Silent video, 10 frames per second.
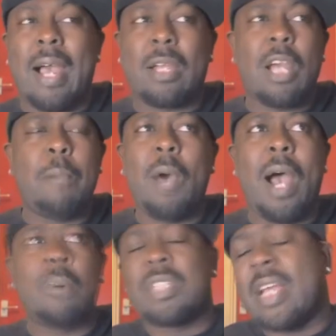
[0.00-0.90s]
couple
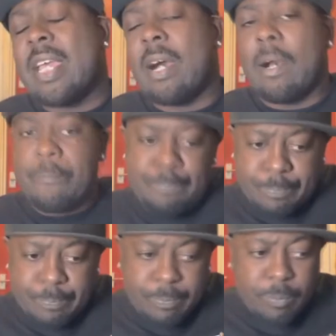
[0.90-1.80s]
hours later,
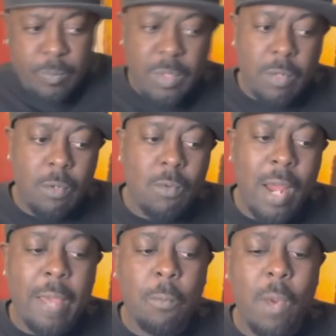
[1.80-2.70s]
right?